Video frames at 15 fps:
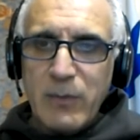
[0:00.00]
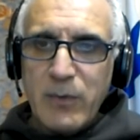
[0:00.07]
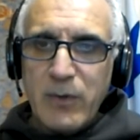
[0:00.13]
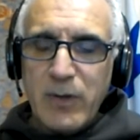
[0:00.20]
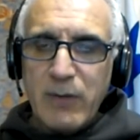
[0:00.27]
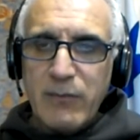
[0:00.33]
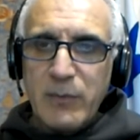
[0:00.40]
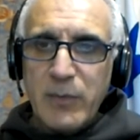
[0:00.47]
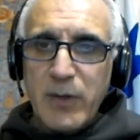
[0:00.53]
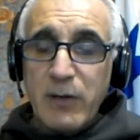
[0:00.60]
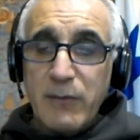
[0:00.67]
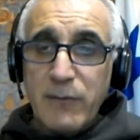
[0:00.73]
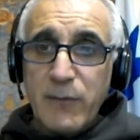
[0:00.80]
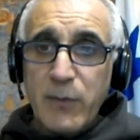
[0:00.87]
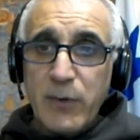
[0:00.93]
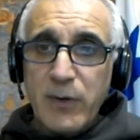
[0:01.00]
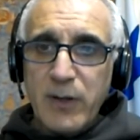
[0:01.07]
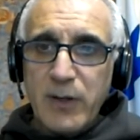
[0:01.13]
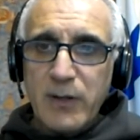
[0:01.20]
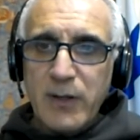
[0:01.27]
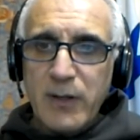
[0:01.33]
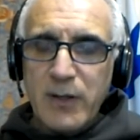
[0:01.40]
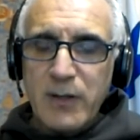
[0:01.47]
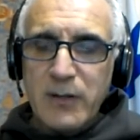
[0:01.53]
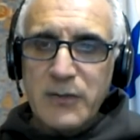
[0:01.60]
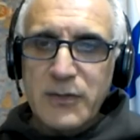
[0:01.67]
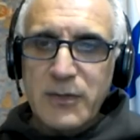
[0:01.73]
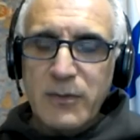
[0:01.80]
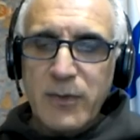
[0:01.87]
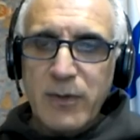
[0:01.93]
We're governed by a foreign
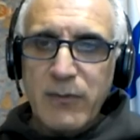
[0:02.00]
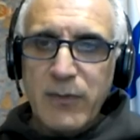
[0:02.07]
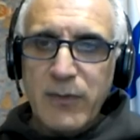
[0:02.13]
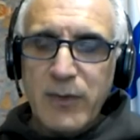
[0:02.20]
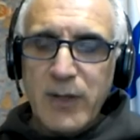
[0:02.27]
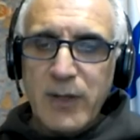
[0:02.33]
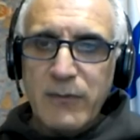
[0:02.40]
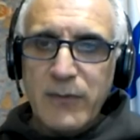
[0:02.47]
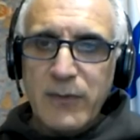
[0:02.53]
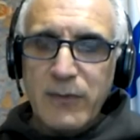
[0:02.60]
ideology wherever the left is